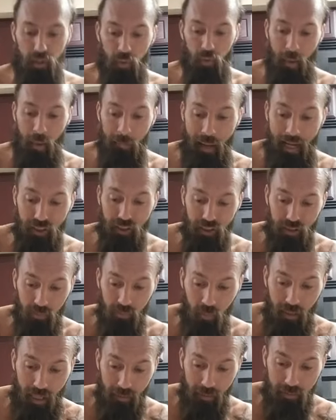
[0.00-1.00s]
Or imagine
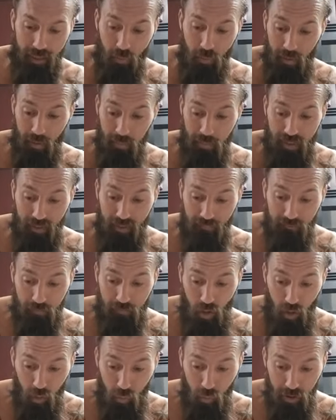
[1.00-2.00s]
when I say one million
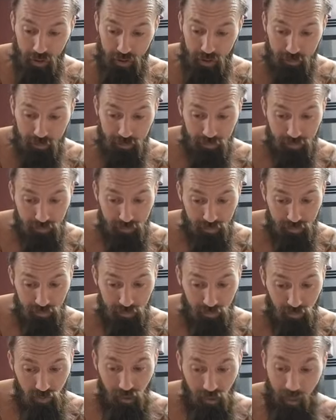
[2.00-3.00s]
followers,
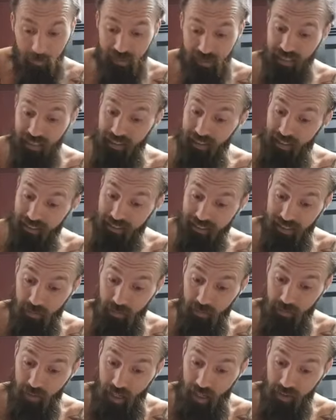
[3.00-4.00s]
I'm saying less than
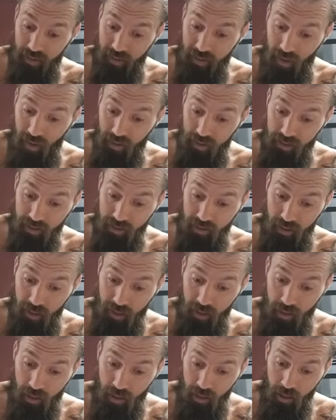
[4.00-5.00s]
five hundred dollars
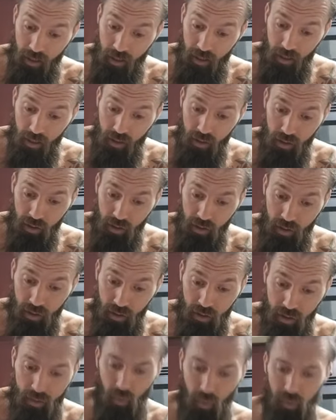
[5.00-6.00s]

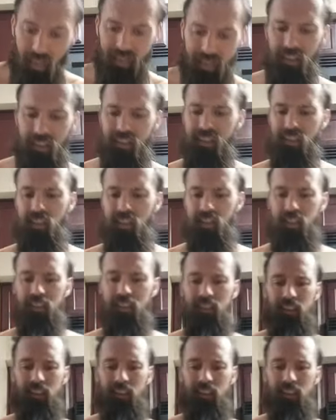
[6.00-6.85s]
so like let's let's just